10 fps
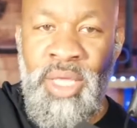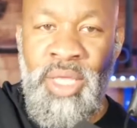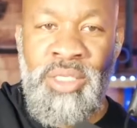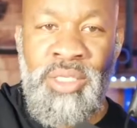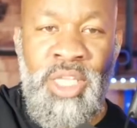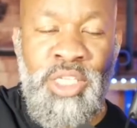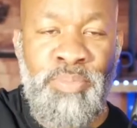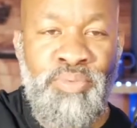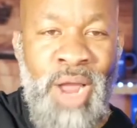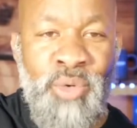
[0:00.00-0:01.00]
is
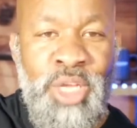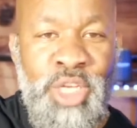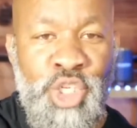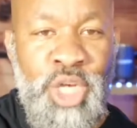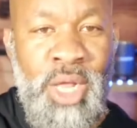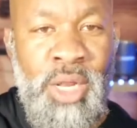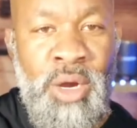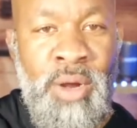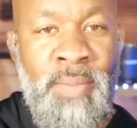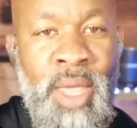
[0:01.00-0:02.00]
this brownish
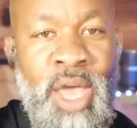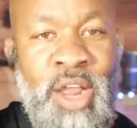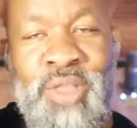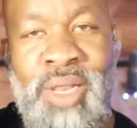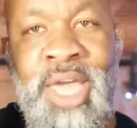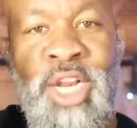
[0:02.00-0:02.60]
color. And if